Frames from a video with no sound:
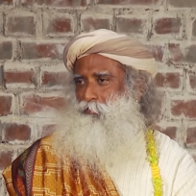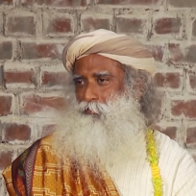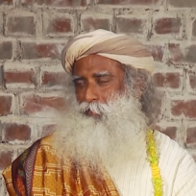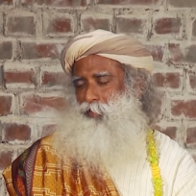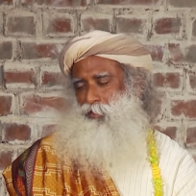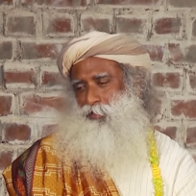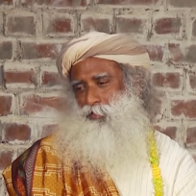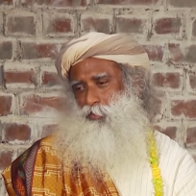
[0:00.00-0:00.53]

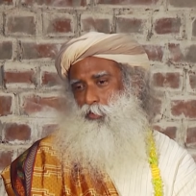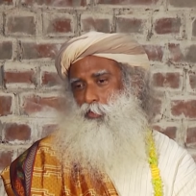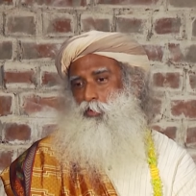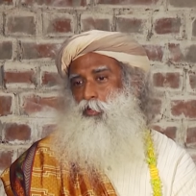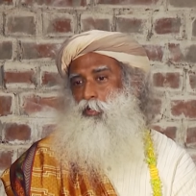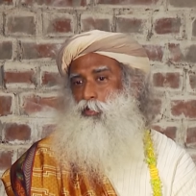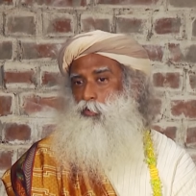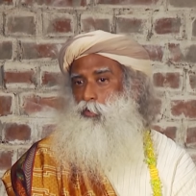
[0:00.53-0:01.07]
Because
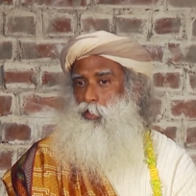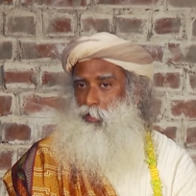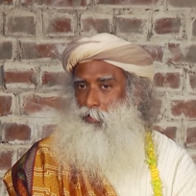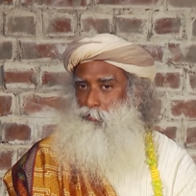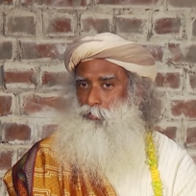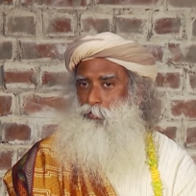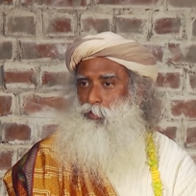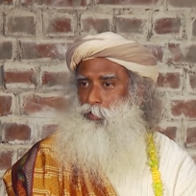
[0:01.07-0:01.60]
on
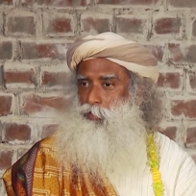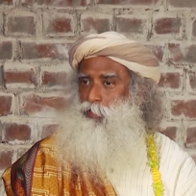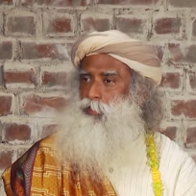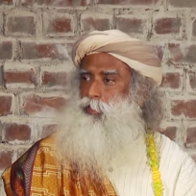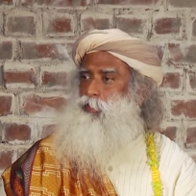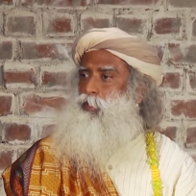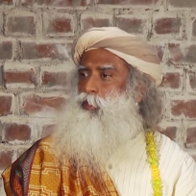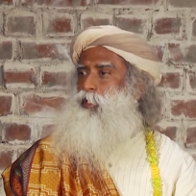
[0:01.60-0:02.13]
twenty-four, is it
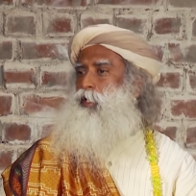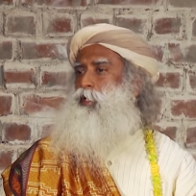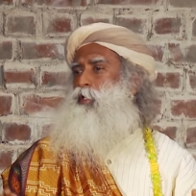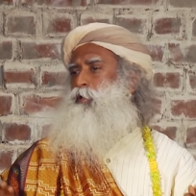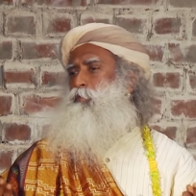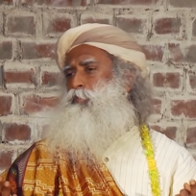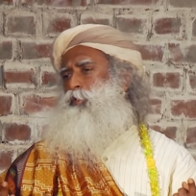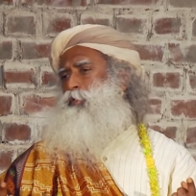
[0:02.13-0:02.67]
such a great
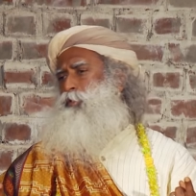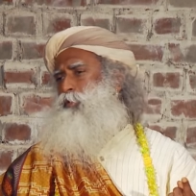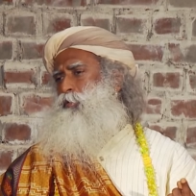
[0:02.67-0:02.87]
number?